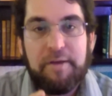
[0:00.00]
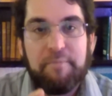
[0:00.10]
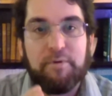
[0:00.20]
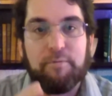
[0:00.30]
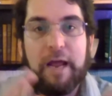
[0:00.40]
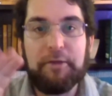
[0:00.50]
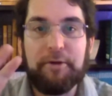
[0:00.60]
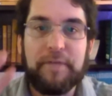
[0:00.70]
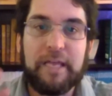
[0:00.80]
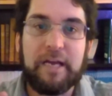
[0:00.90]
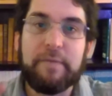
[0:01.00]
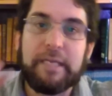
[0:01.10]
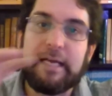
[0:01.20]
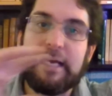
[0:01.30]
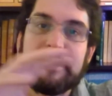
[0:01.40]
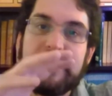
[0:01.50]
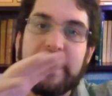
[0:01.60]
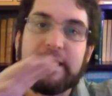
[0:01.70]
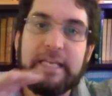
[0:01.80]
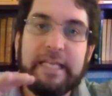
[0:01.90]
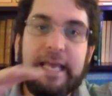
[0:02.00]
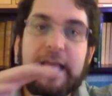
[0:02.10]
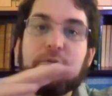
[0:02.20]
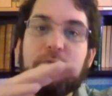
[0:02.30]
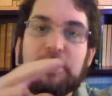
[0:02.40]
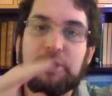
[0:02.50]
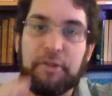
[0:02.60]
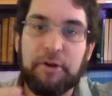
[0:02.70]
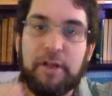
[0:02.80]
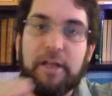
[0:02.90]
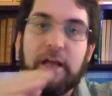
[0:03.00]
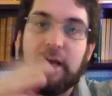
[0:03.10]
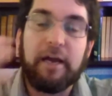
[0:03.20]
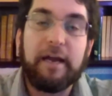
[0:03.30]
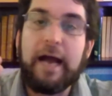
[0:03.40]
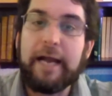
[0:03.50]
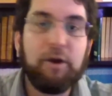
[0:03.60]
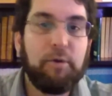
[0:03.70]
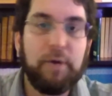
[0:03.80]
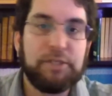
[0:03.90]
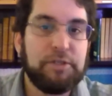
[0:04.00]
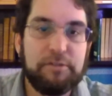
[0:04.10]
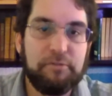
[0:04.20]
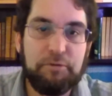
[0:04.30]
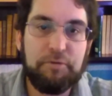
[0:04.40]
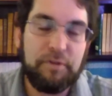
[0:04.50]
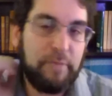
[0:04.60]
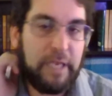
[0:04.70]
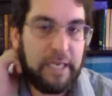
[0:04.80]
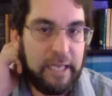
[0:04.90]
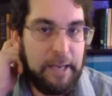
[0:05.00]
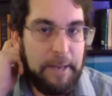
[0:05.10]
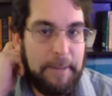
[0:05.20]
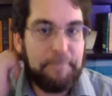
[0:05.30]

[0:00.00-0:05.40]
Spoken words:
but rather they come in contact, engage with each other on higher questions of truth and meaning